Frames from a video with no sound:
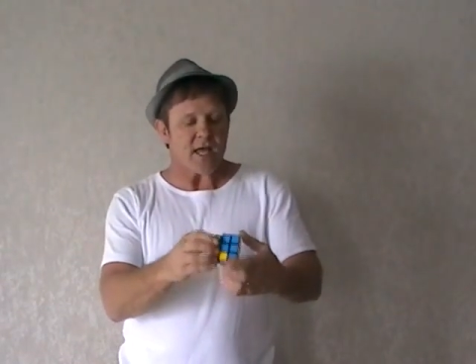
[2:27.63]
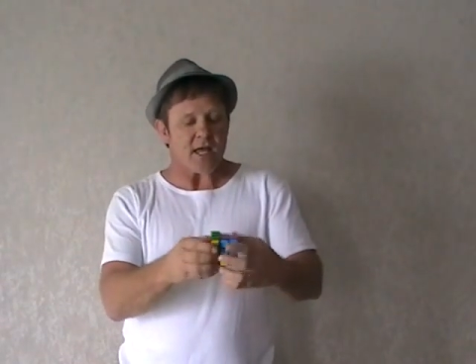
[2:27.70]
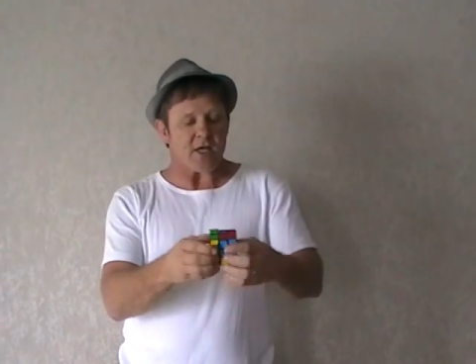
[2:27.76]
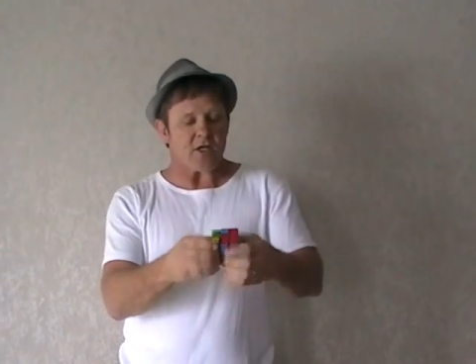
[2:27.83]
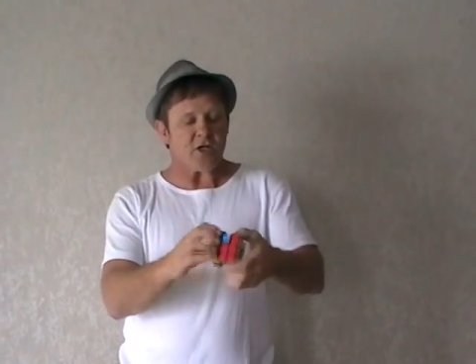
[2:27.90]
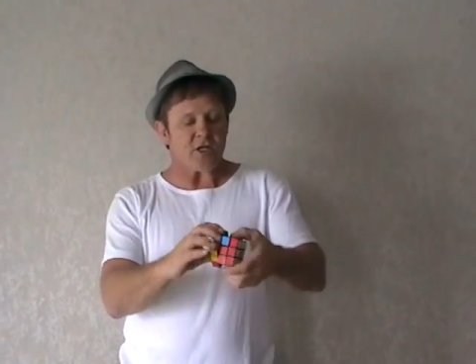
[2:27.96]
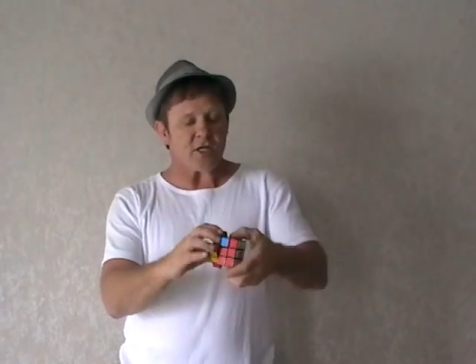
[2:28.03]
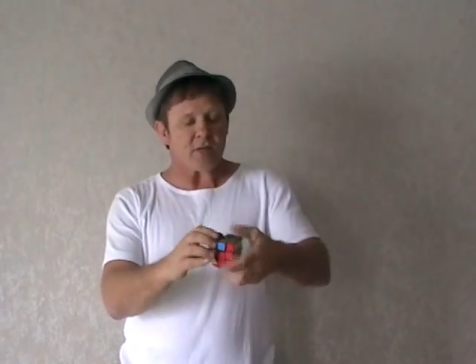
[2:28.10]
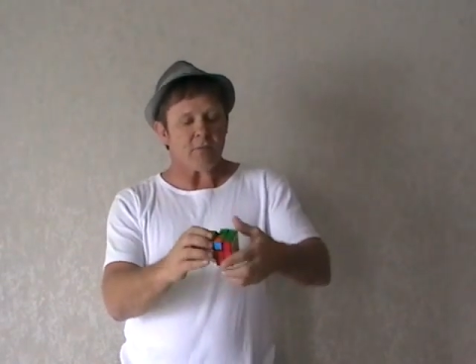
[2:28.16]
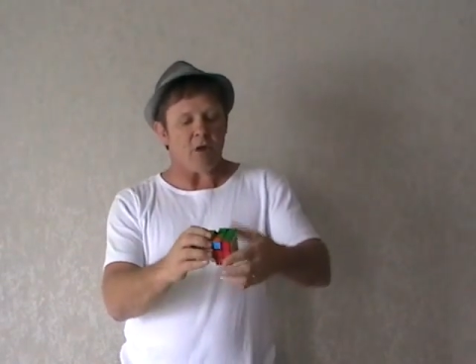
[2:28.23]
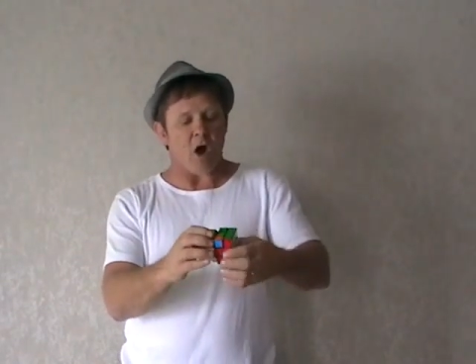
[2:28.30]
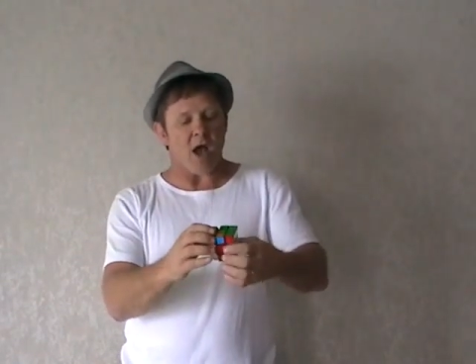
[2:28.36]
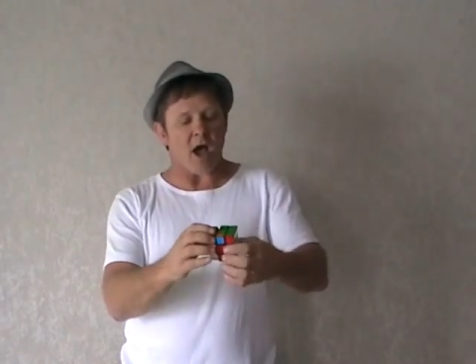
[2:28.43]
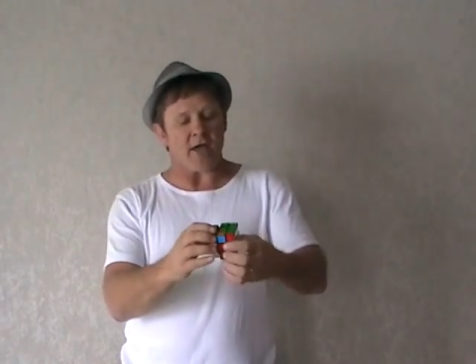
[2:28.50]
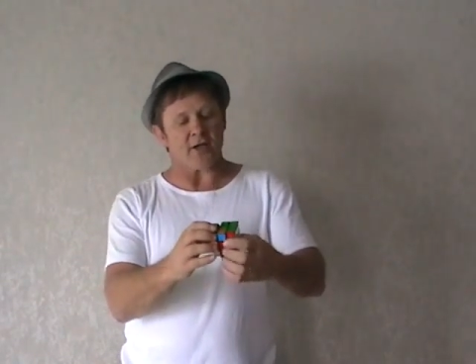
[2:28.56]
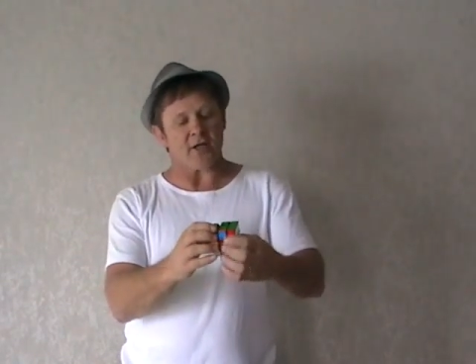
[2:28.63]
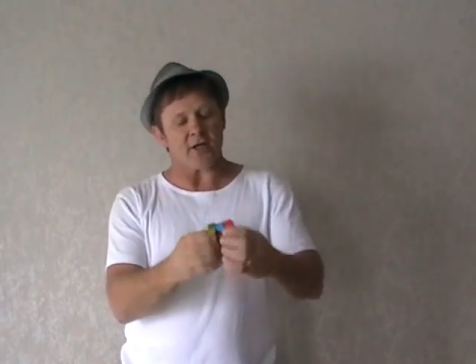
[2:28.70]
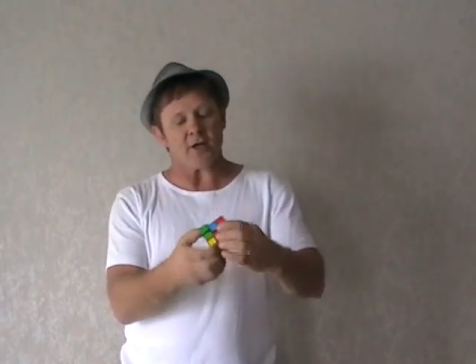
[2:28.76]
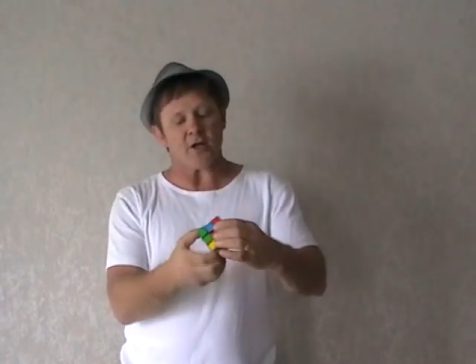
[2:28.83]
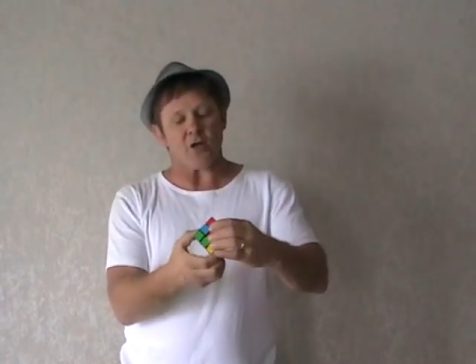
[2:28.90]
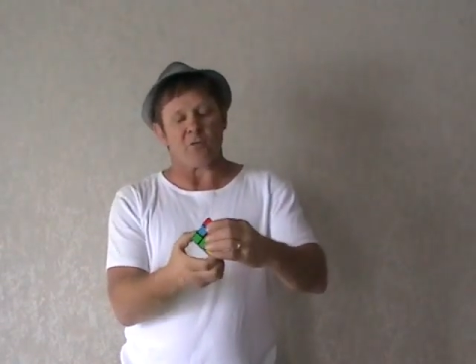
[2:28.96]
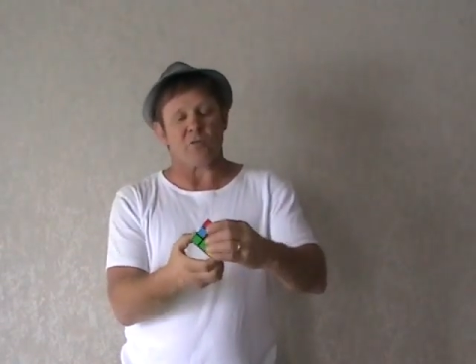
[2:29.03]
indium,
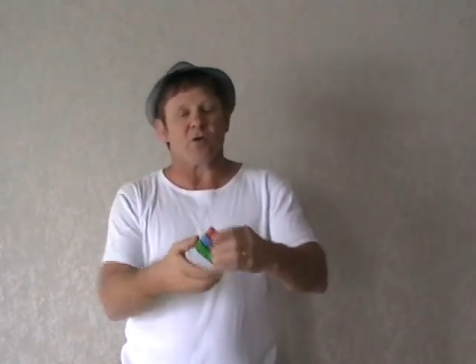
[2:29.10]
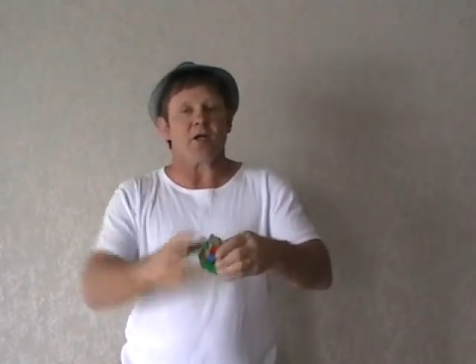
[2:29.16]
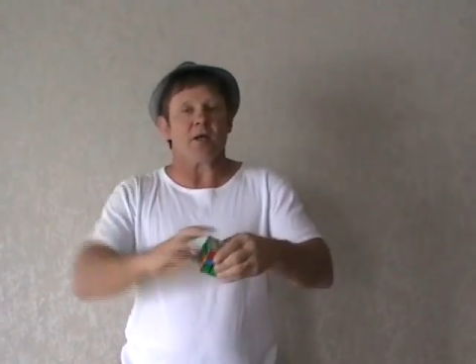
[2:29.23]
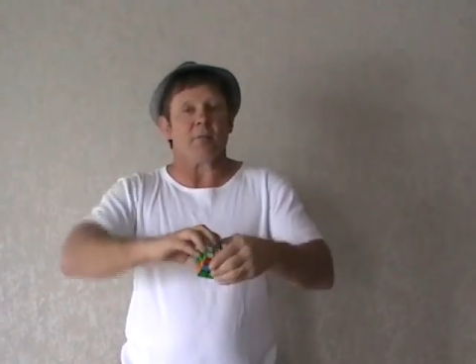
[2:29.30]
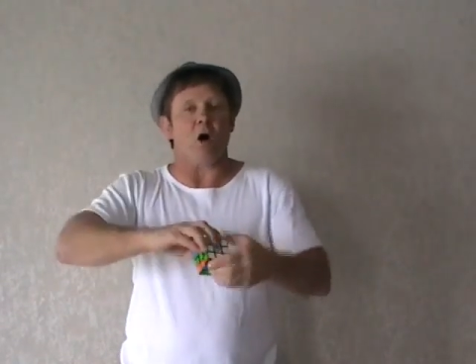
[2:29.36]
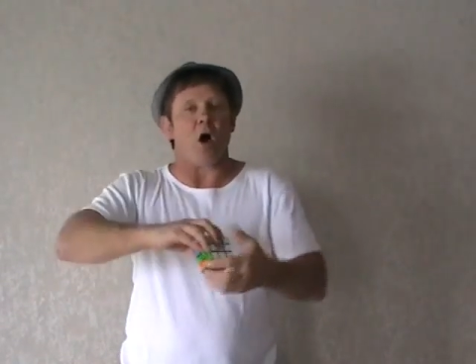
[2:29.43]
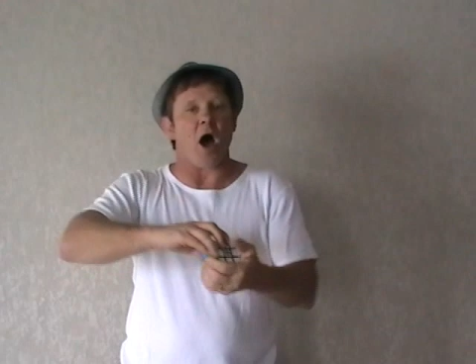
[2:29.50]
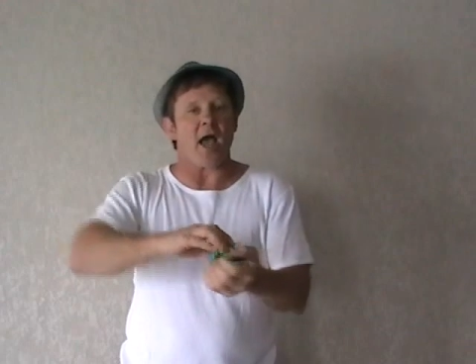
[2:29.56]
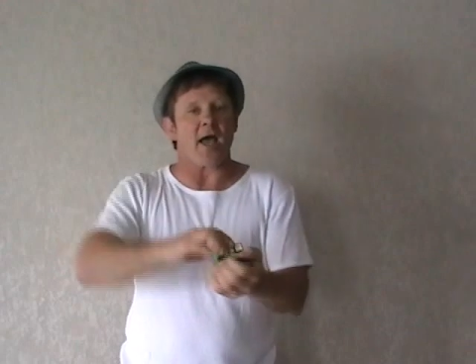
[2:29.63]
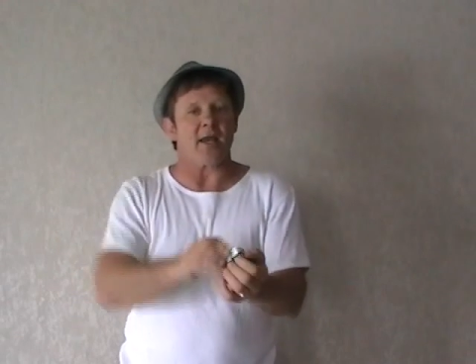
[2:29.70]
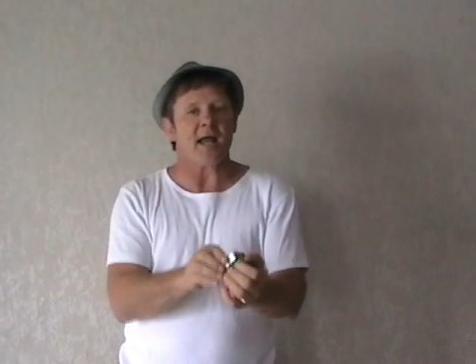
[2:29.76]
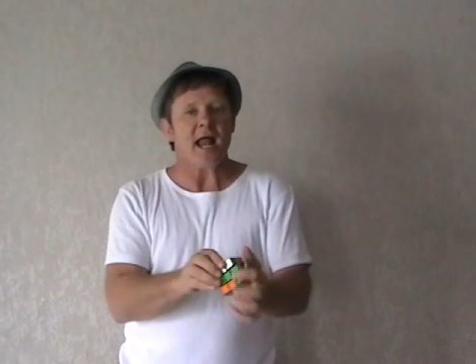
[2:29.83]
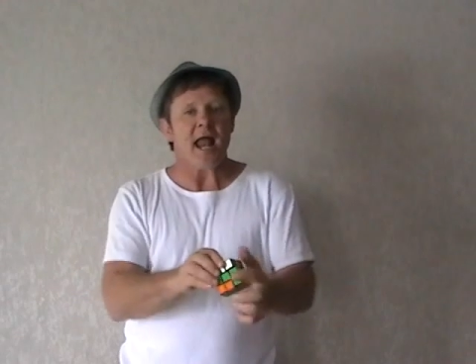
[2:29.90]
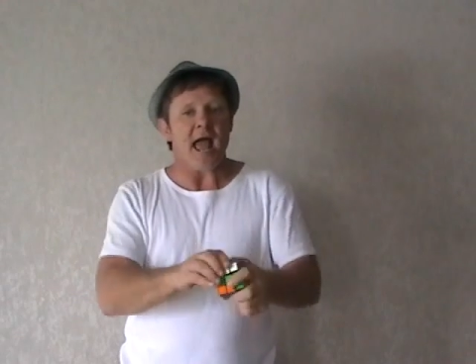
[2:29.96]
iodine, iridium, iron.